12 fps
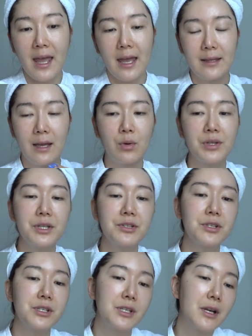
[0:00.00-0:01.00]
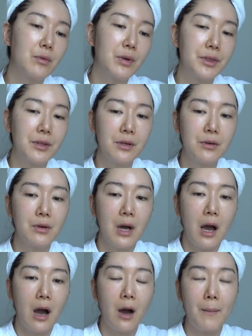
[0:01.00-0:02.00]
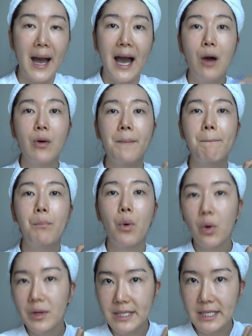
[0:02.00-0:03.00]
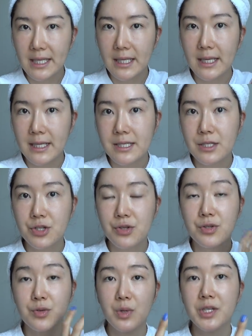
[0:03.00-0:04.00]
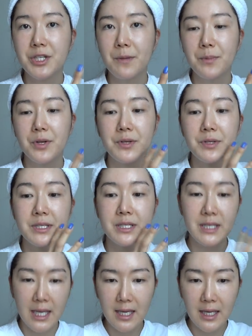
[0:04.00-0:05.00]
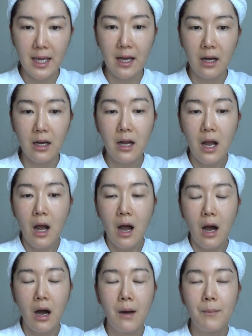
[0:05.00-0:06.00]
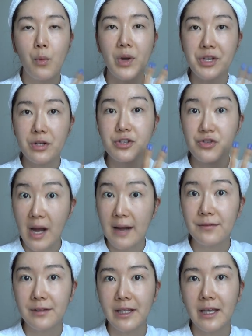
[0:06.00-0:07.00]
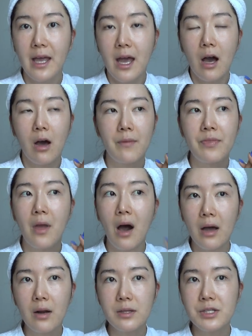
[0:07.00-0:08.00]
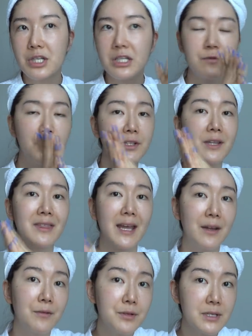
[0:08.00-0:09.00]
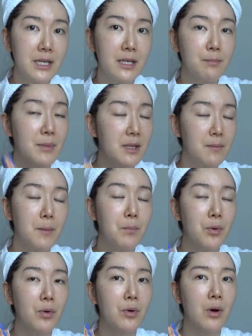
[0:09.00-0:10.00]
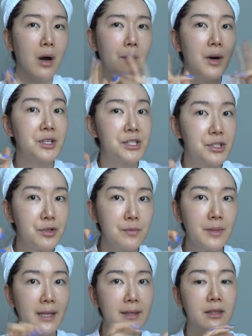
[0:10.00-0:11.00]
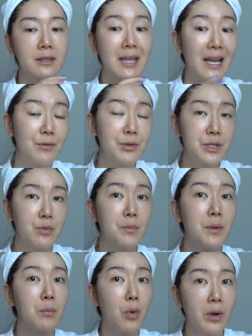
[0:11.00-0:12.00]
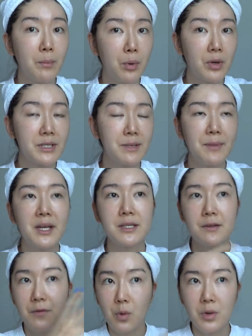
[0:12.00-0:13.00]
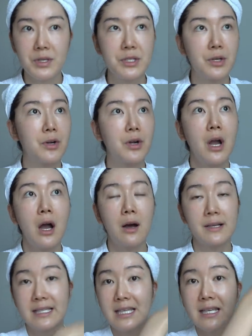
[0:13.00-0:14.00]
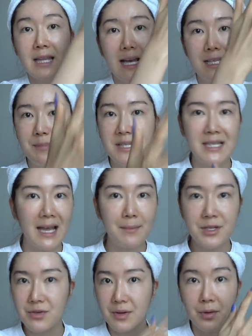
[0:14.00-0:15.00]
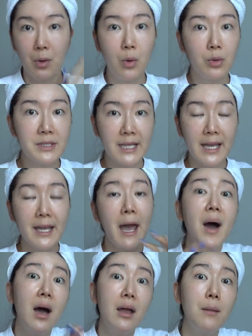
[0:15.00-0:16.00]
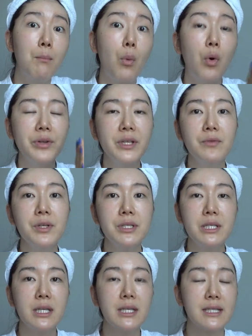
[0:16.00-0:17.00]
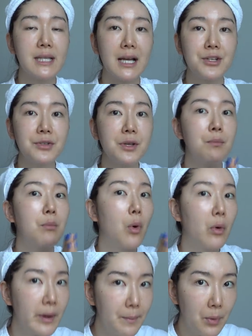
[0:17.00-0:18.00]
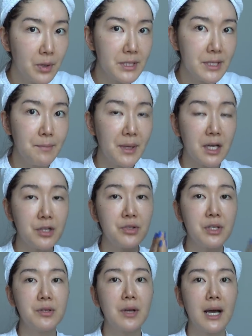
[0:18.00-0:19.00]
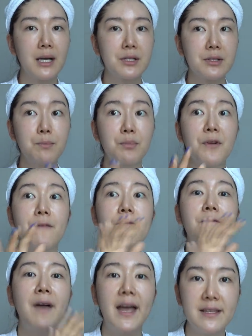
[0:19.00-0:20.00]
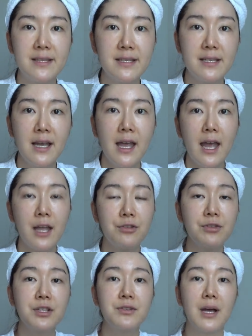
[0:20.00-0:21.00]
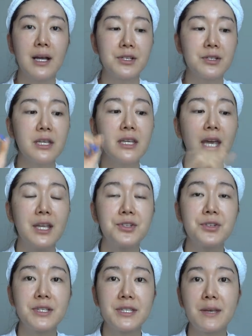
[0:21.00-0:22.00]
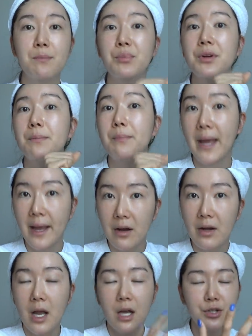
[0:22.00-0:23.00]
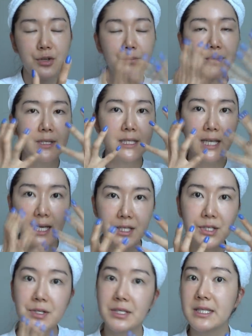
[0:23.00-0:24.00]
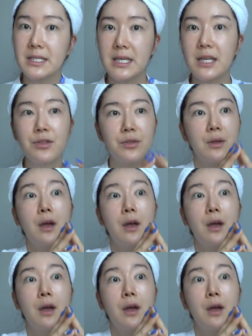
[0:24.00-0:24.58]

and I wanted to share with you how important it is to switch up your skincare when you're traveling, not just for the night routine. Many people assume that the night routine will be more important because of course your skin has been damaged throughout the whole day, but morning routine is actually more important because you need to actually prevent and you need to actually get your skin prepared to protect your skin